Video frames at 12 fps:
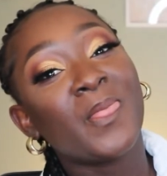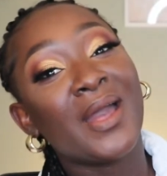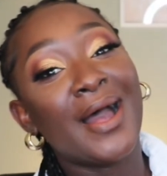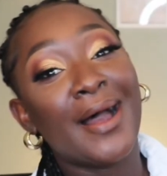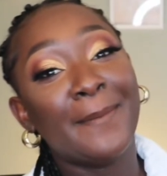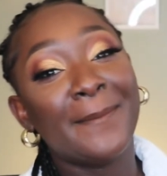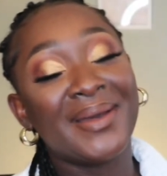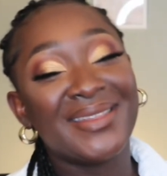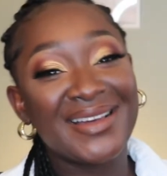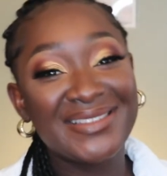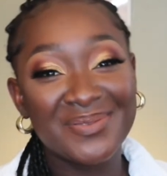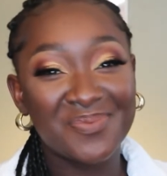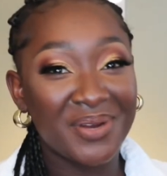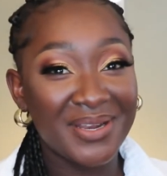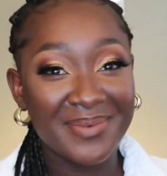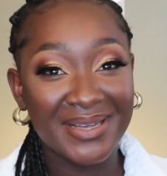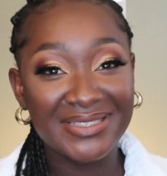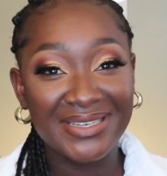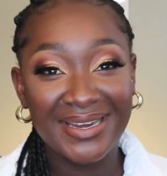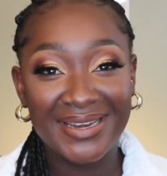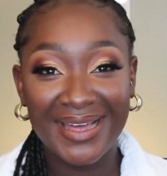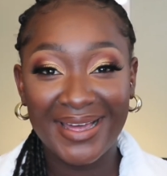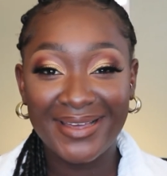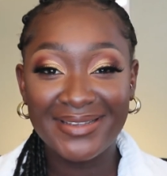But that's pretty much it,
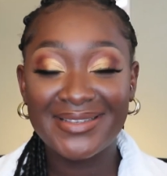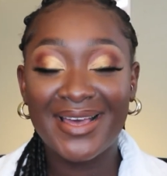guys.